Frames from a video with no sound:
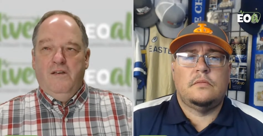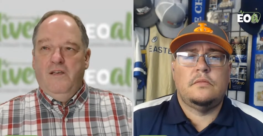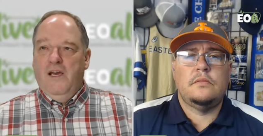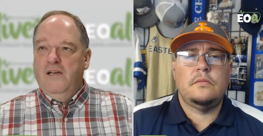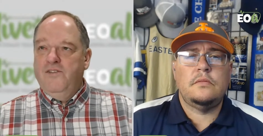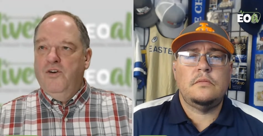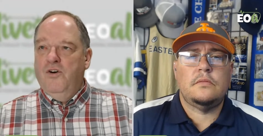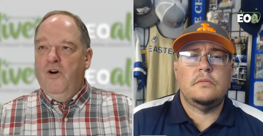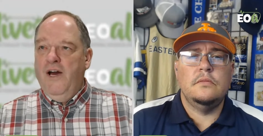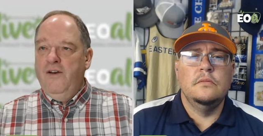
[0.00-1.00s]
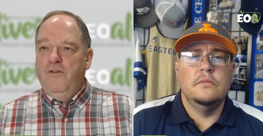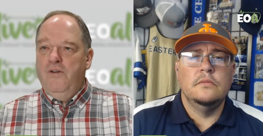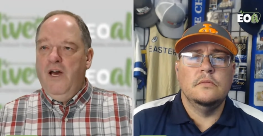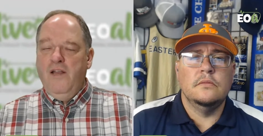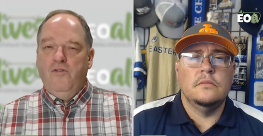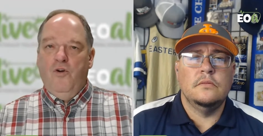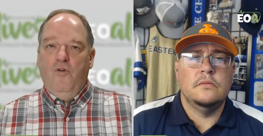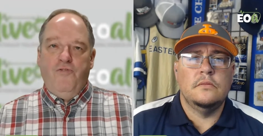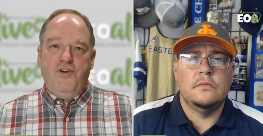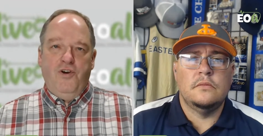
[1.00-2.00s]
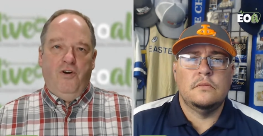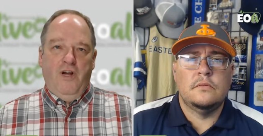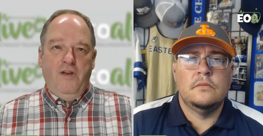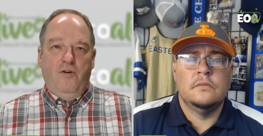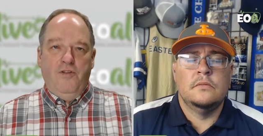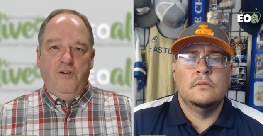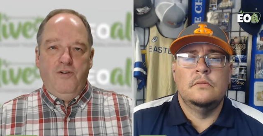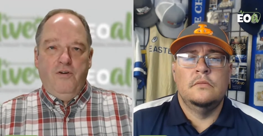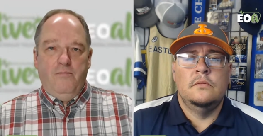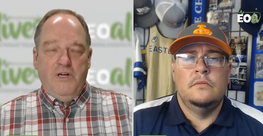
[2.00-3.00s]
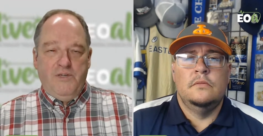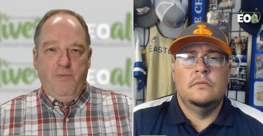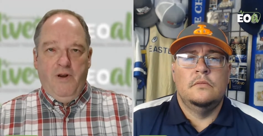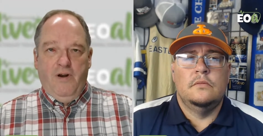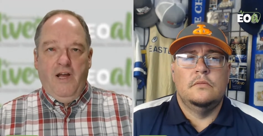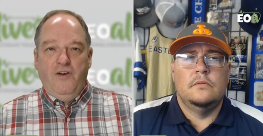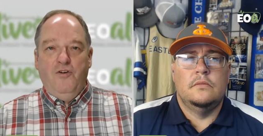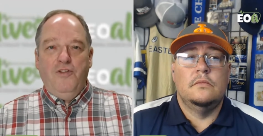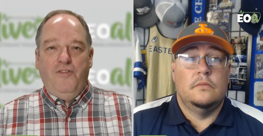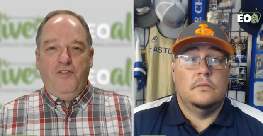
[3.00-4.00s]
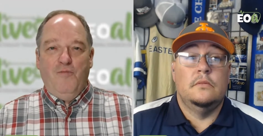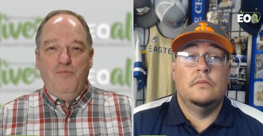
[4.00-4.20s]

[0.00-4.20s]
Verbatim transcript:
Speaker 1: yeah. So I don't, I don't know for sure. I know they're doing much better. I know that they're